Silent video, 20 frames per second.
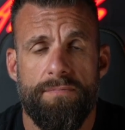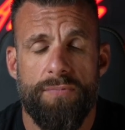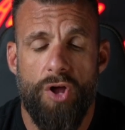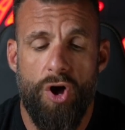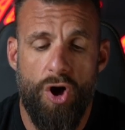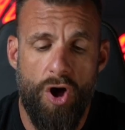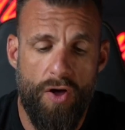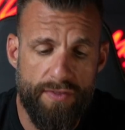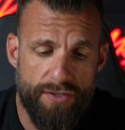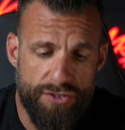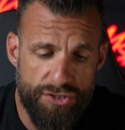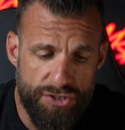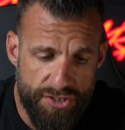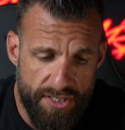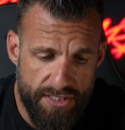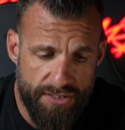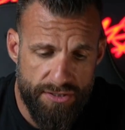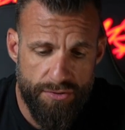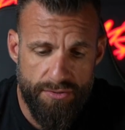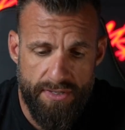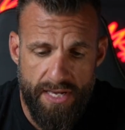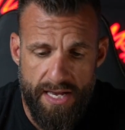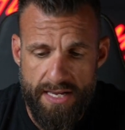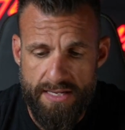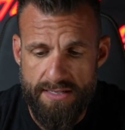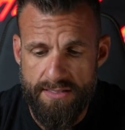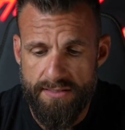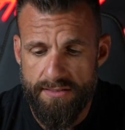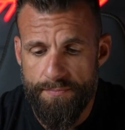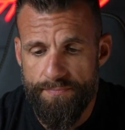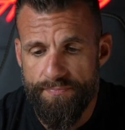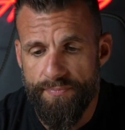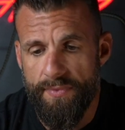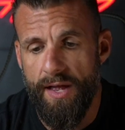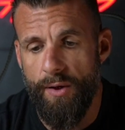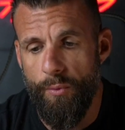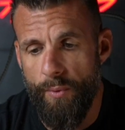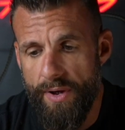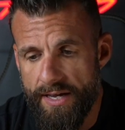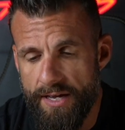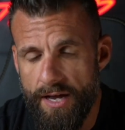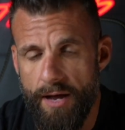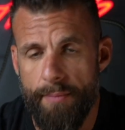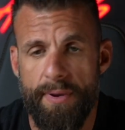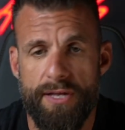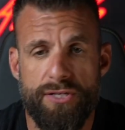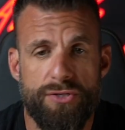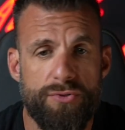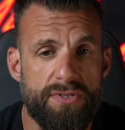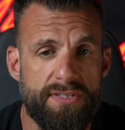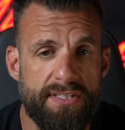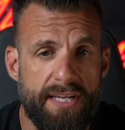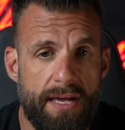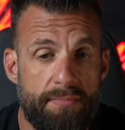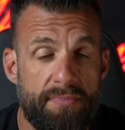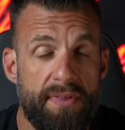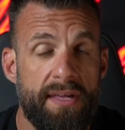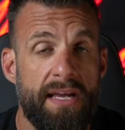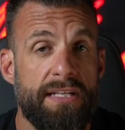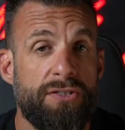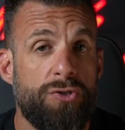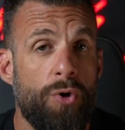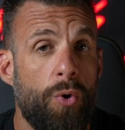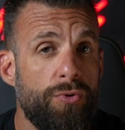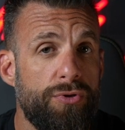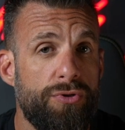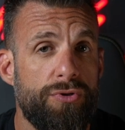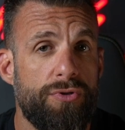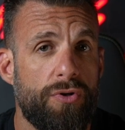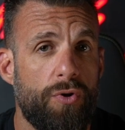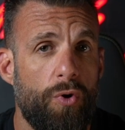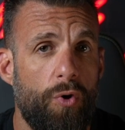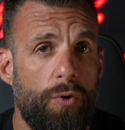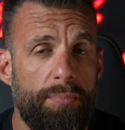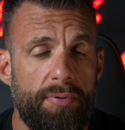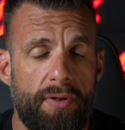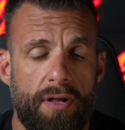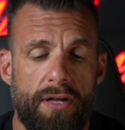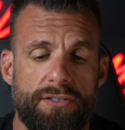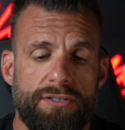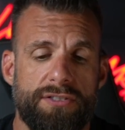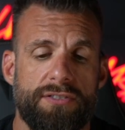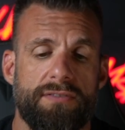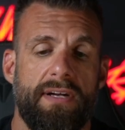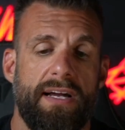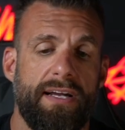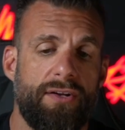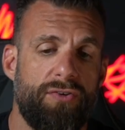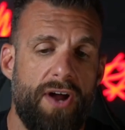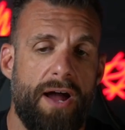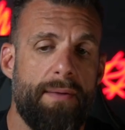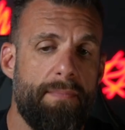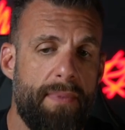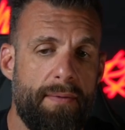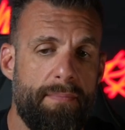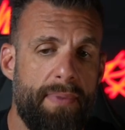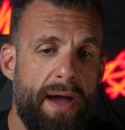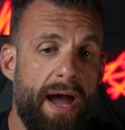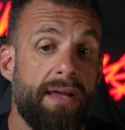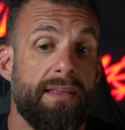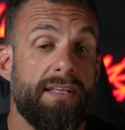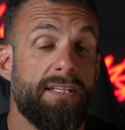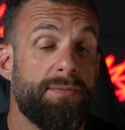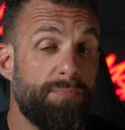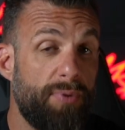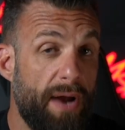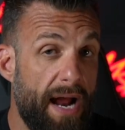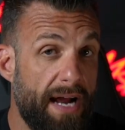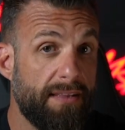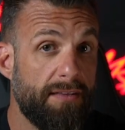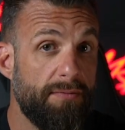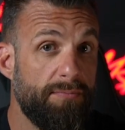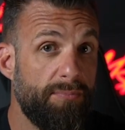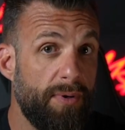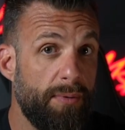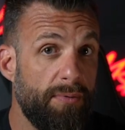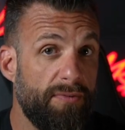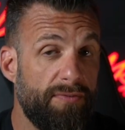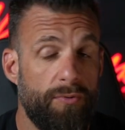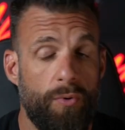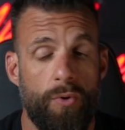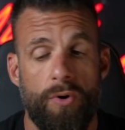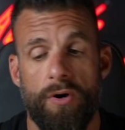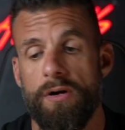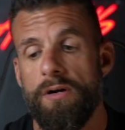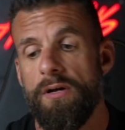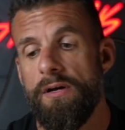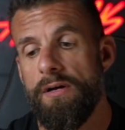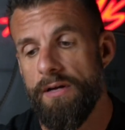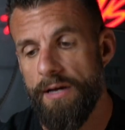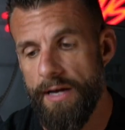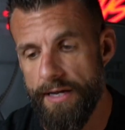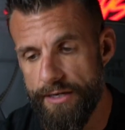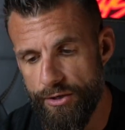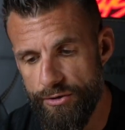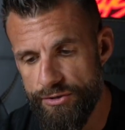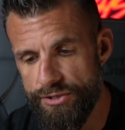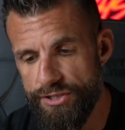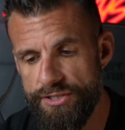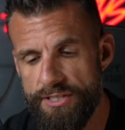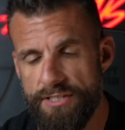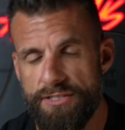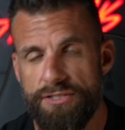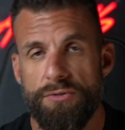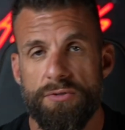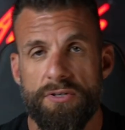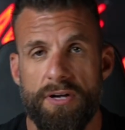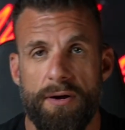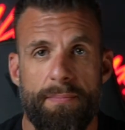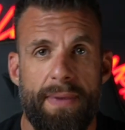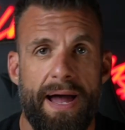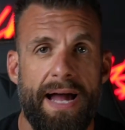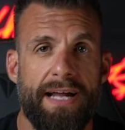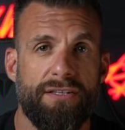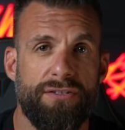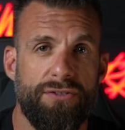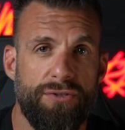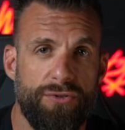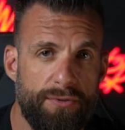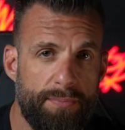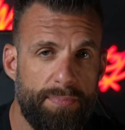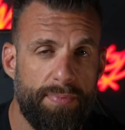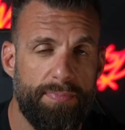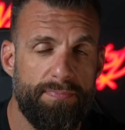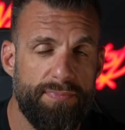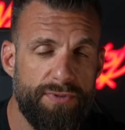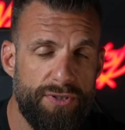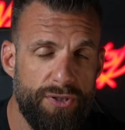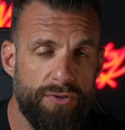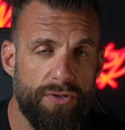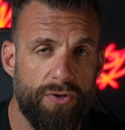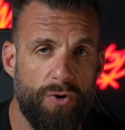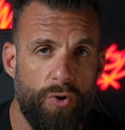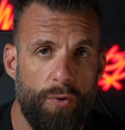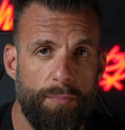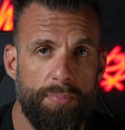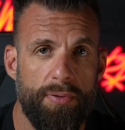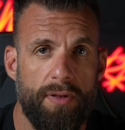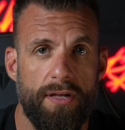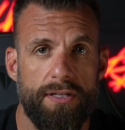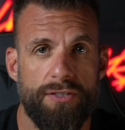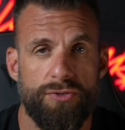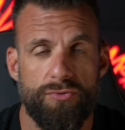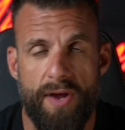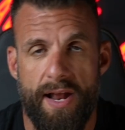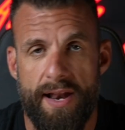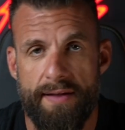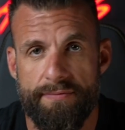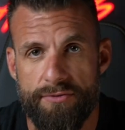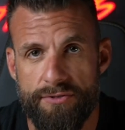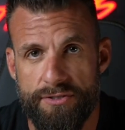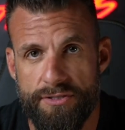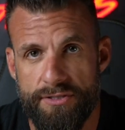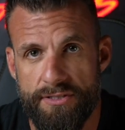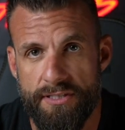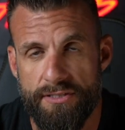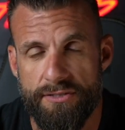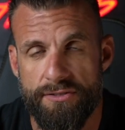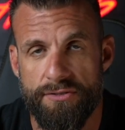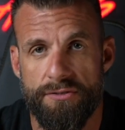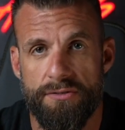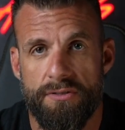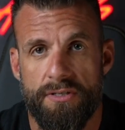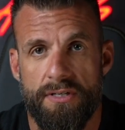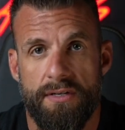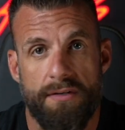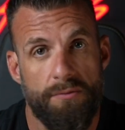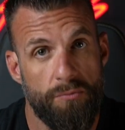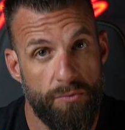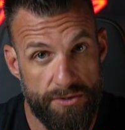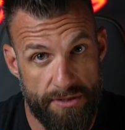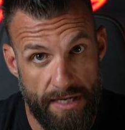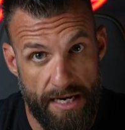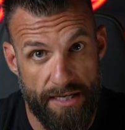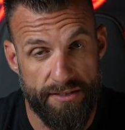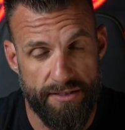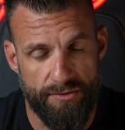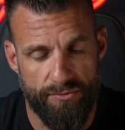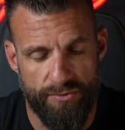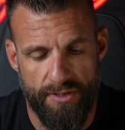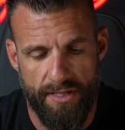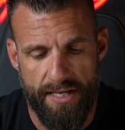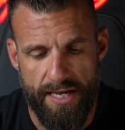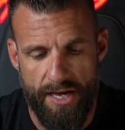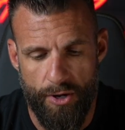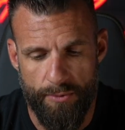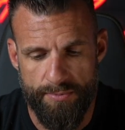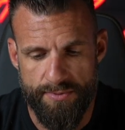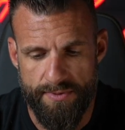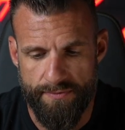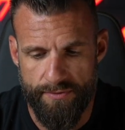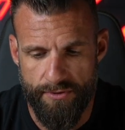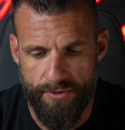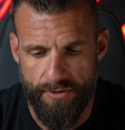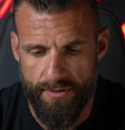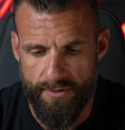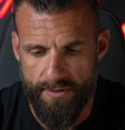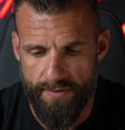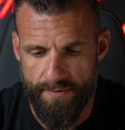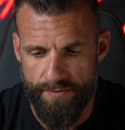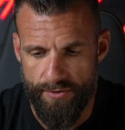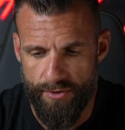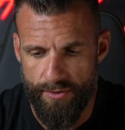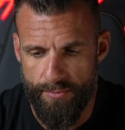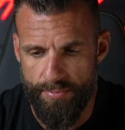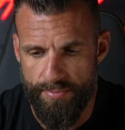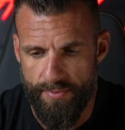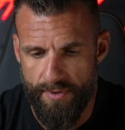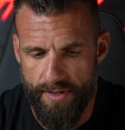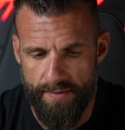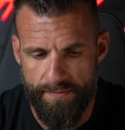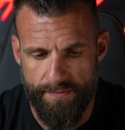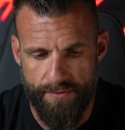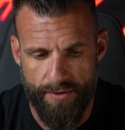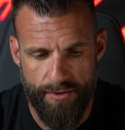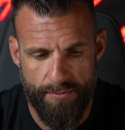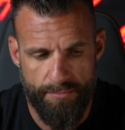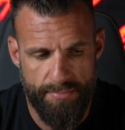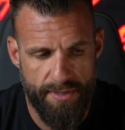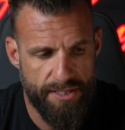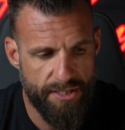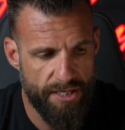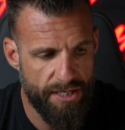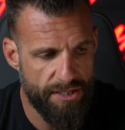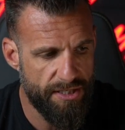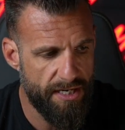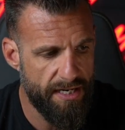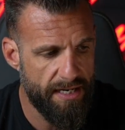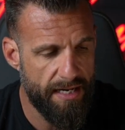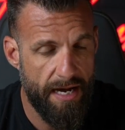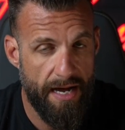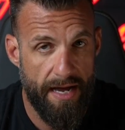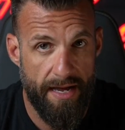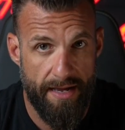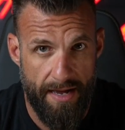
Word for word: On the jiu-jitsu days, I wake up, I do the same thing. I don't do the cold plunge. I grab my bag that's packed the day before. I go to jiu-jitsu, come back, do the do the cold plunge right after jiu-jitsu, which actually really helps if you're if you're if you're a BJJ guy.